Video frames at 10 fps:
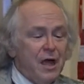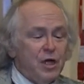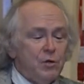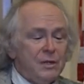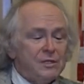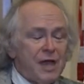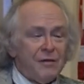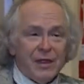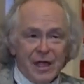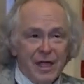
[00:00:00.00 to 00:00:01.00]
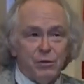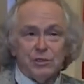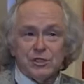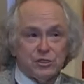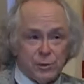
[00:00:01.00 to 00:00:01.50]
You must have the heat,
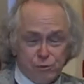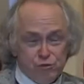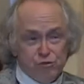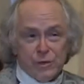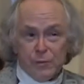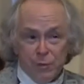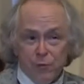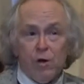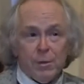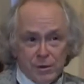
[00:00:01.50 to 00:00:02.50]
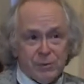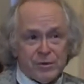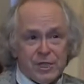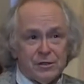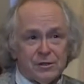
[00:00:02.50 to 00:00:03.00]
which is the performer, the
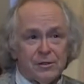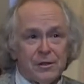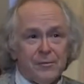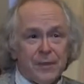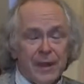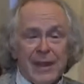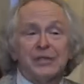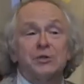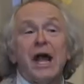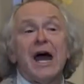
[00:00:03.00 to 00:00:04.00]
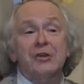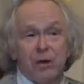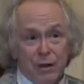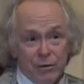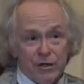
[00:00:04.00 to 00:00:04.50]
presenter. And that's what I
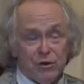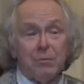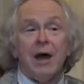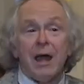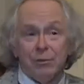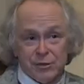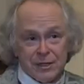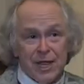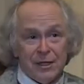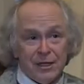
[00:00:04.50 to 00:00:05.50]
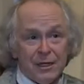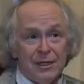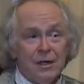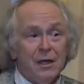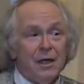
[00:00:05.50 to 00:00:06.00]
try and bring to it, my personality
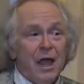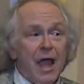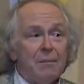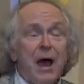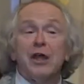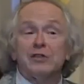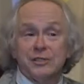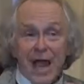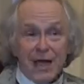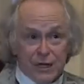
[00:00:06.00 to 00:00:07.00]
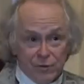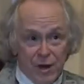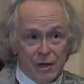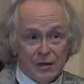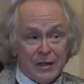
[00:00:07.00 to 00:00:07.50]
and my understanding of
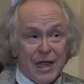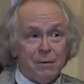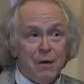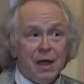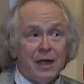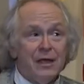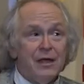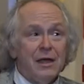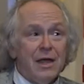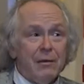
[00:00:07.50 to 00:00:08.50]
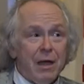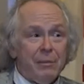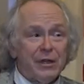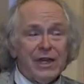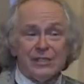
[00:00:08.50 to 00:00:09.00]
Franklin and my
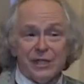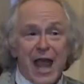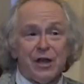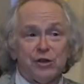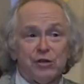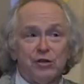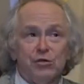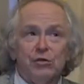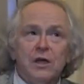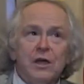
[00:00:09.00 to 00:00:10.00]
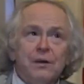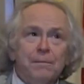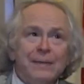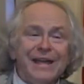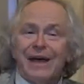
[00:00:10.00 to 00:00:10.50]
ability as an actor to
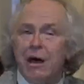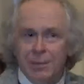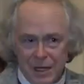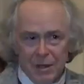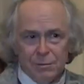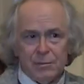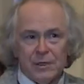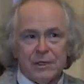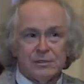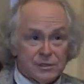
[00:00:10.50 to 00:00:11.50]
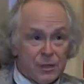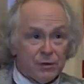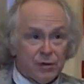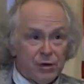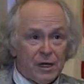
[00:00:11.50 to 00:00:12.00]
become him in some
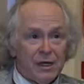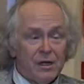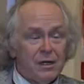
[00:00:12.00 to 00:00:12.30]
degree.